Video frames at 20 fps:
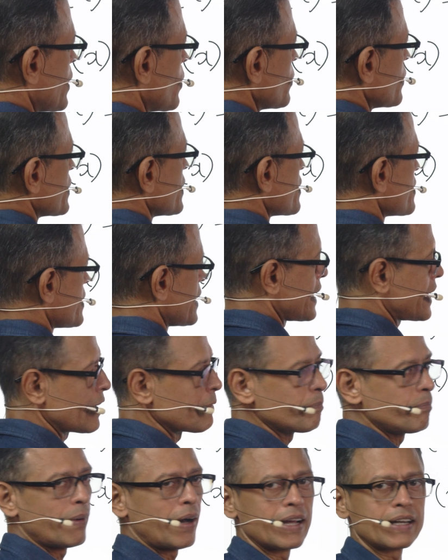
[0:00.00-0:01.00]
out the
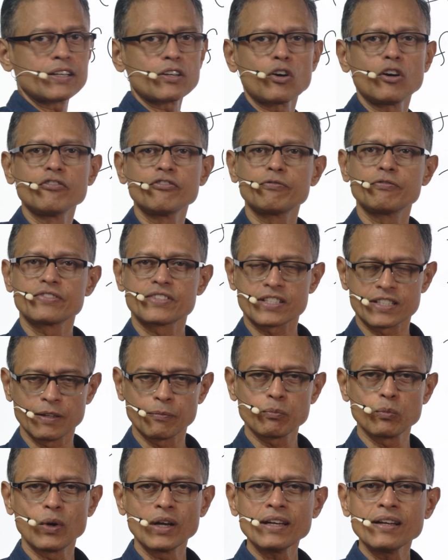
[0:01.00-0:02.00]
second part of
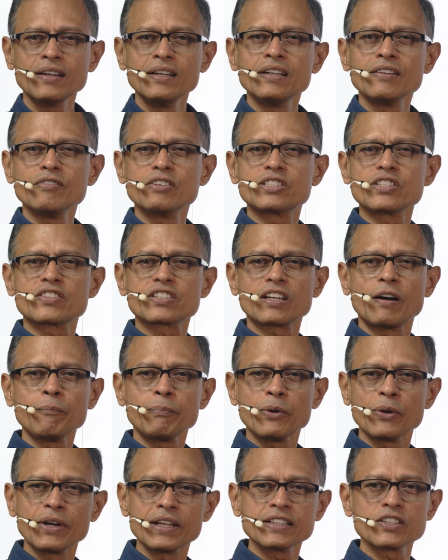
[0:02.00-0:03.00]
step 1, which is
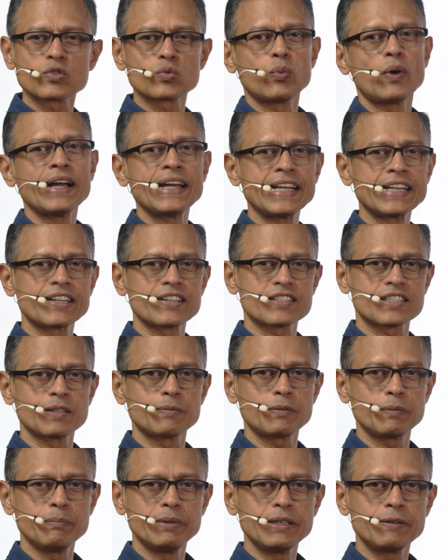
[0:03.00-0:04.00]
computing this
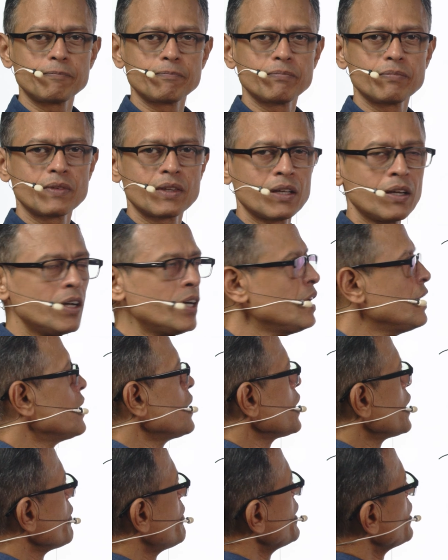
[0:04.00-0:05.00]
y-intercept b. Do we